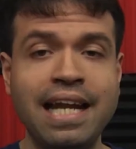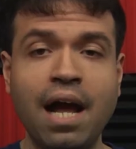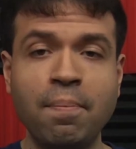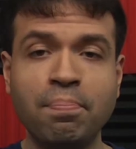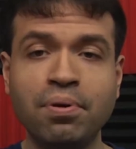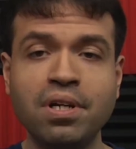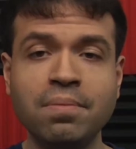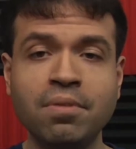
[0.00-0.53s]
now
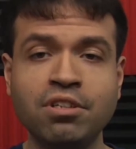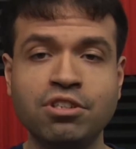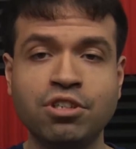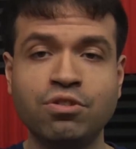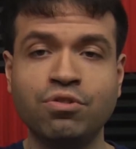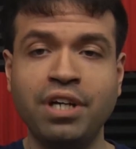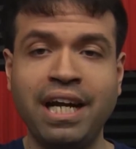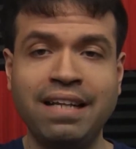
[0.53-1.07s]
pretty much
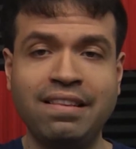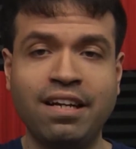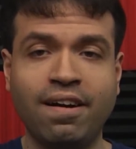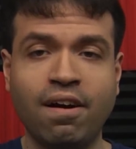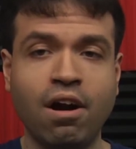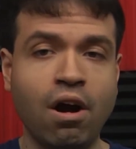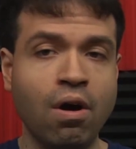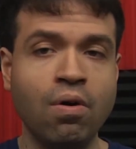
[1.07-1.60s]
create
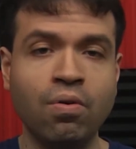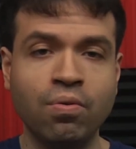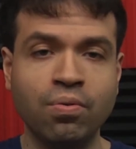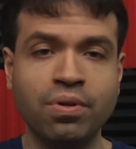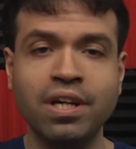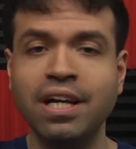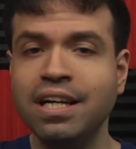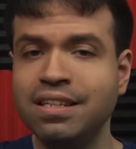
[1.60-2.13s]
their
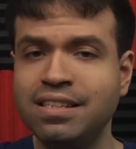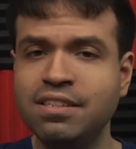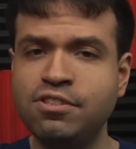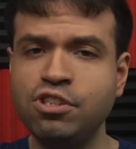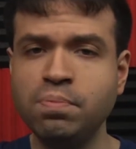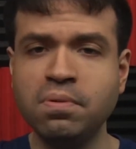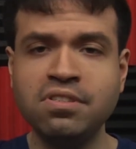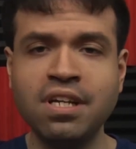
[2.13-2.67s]
own, since
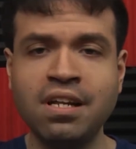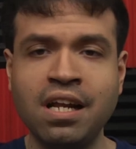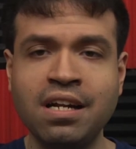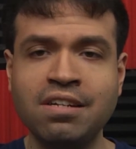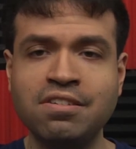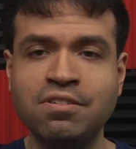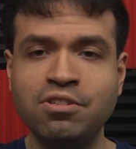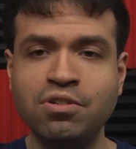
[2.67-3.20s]
Super Sentai
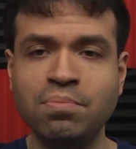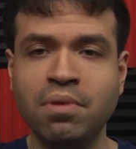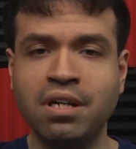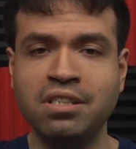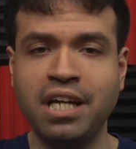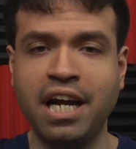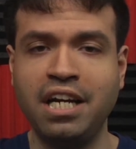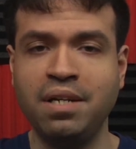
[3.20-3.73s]
doesn't do
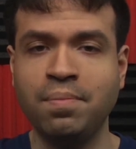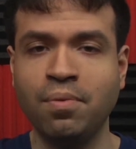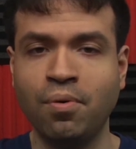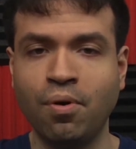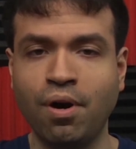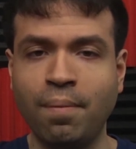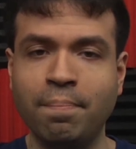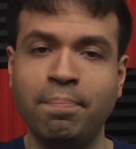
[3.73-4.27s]
much
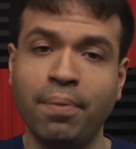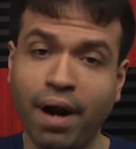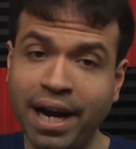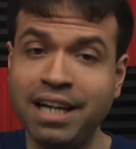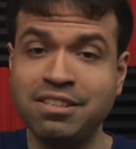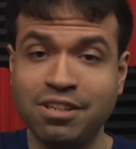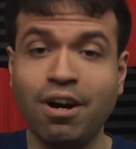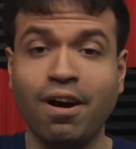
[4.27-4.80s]
anymore.
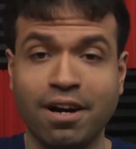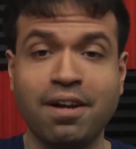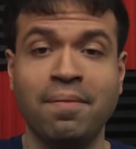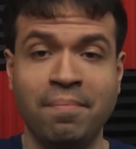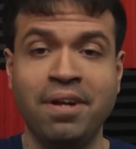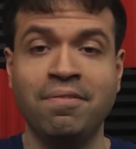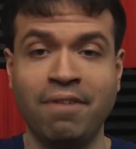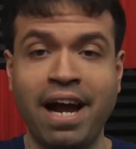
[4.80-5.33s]
Bikes are
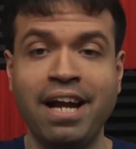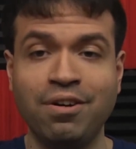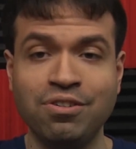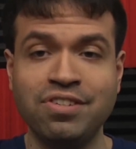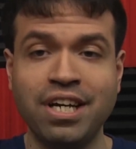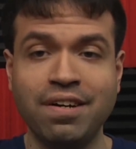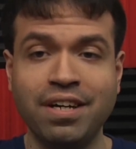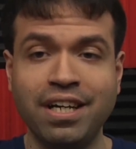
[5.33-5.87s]
Kamen
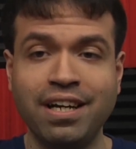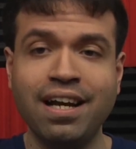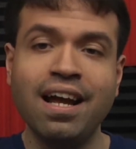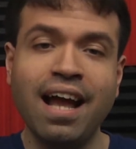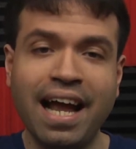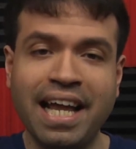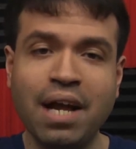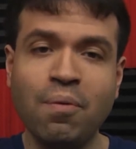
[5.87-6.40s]
Rider's area.
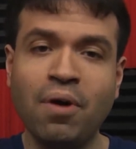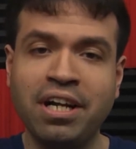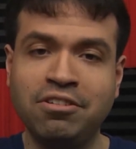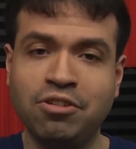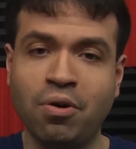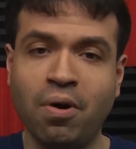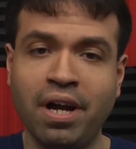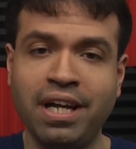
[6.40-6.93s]
I get why
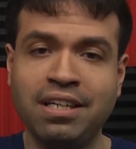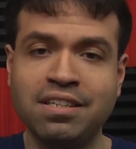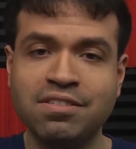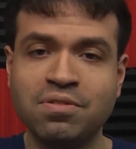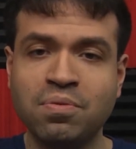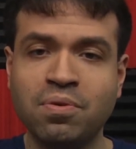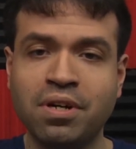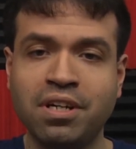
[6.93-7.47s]
Toei
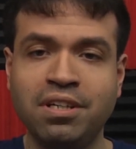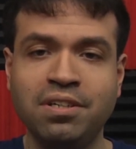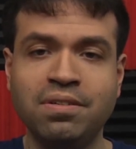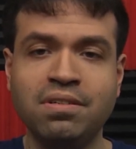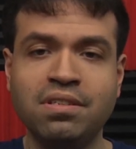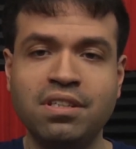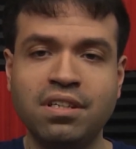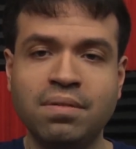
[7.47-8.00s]
doesn't want to
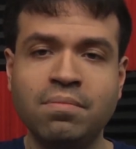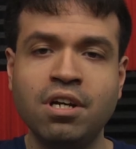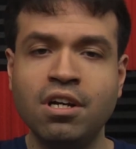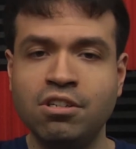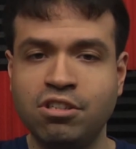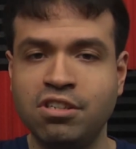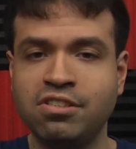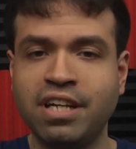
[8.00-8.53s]
use them,
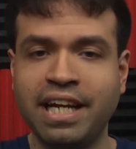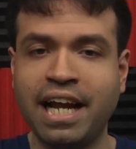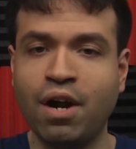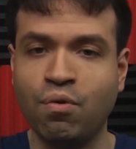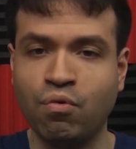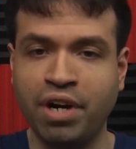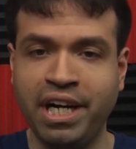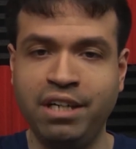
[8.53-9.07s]
just like
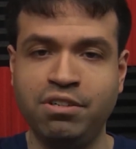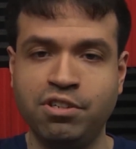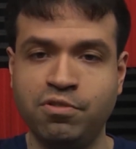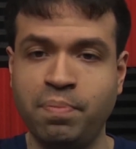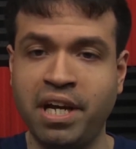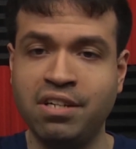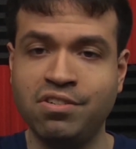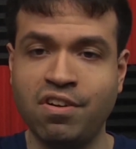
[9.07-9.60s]
how Rangers
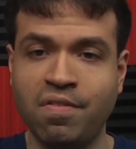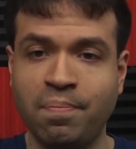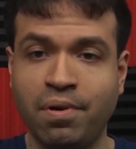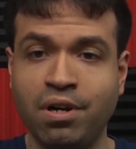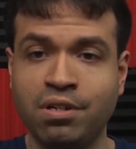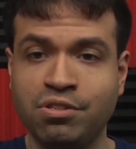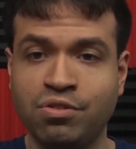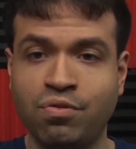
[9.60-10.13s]
based on
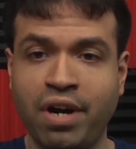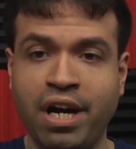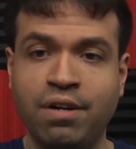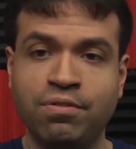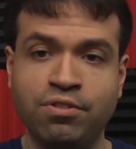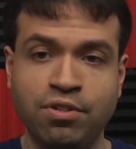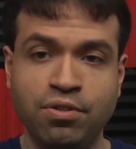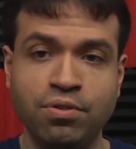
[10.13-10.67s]
bugs are
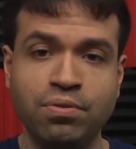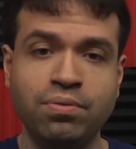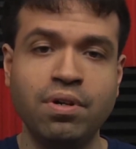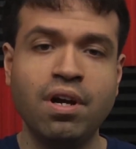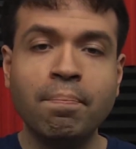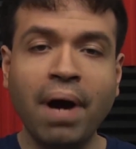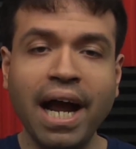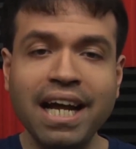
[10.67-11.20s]
rare too.
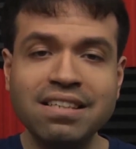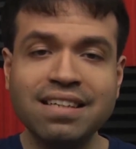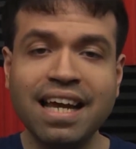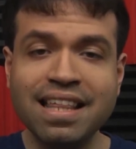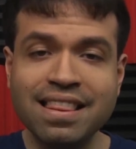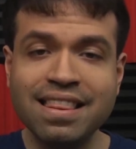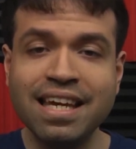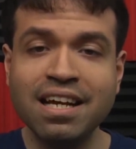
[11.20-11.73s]
Bikes,
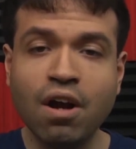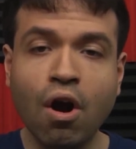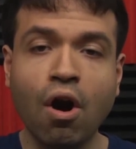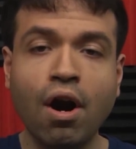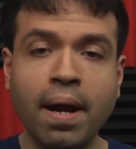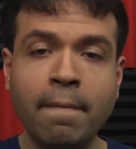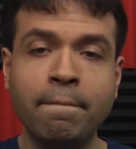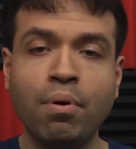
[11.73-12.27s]
I think,
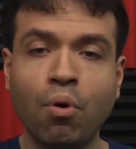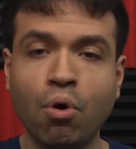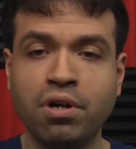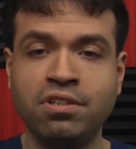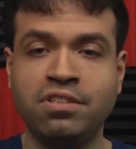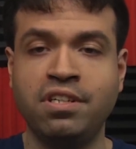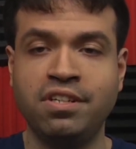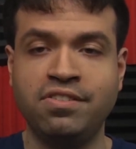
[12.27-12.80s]
are
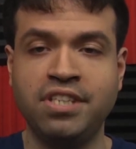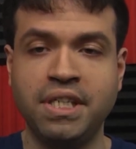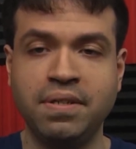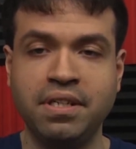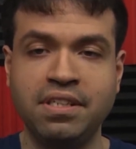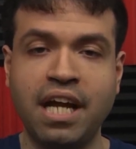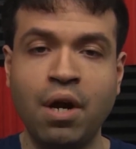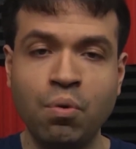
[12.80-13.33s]
important to the
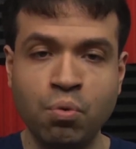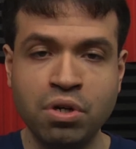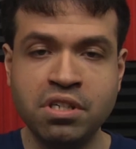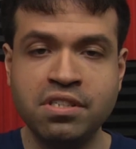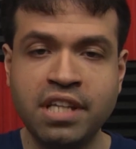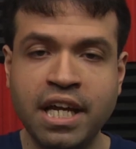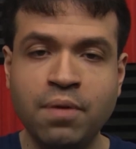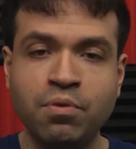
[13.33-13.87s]
series. I
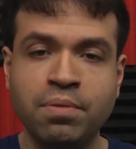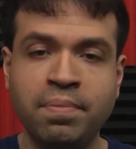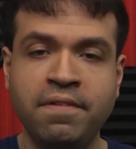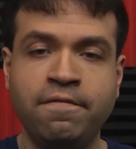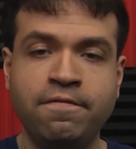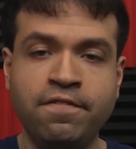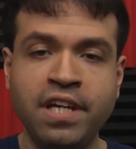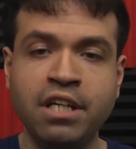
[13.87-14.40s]
wish they would be
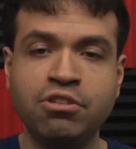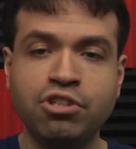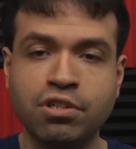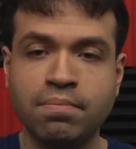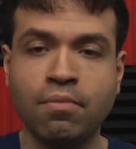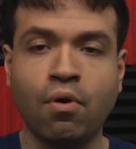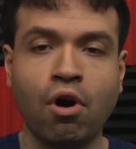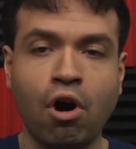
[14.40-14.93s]

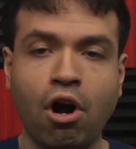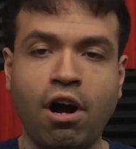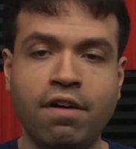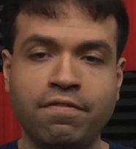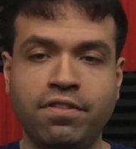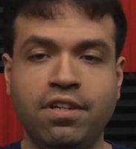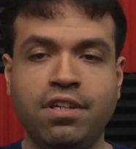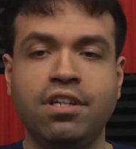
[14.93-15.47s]
featured more
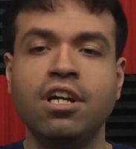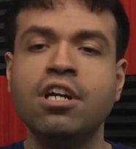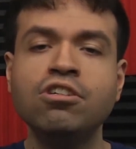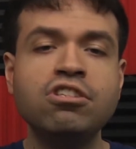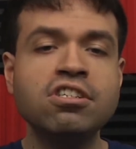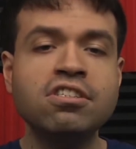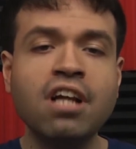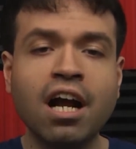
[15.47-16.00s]
often,
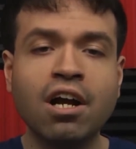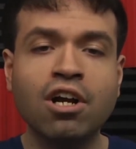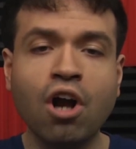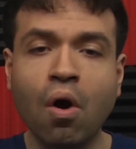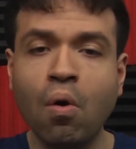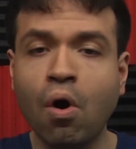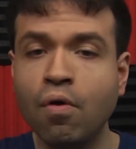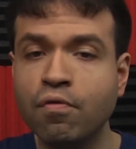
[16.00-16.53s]
just not
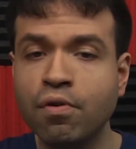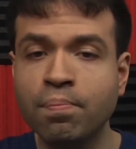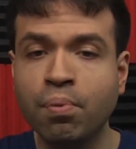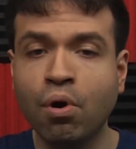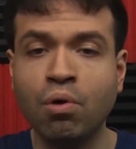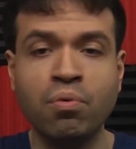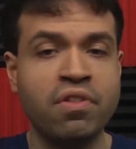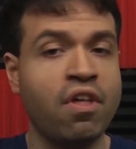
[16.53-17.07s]
go
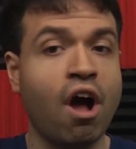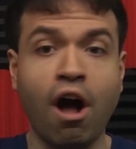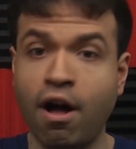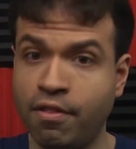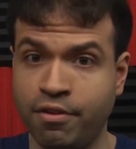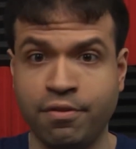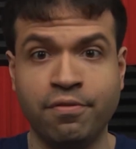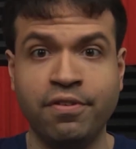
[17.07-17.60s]
overboard with
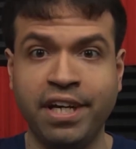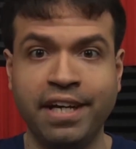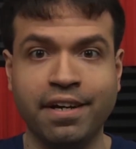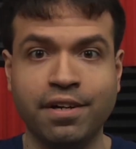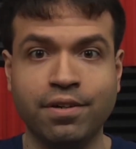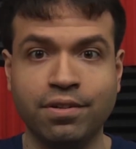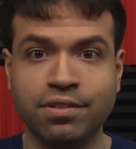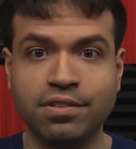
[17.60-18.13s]
other
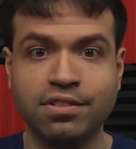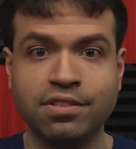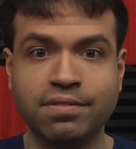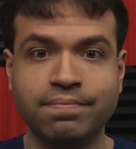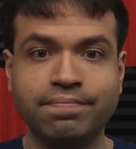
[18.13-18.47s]
vehicles.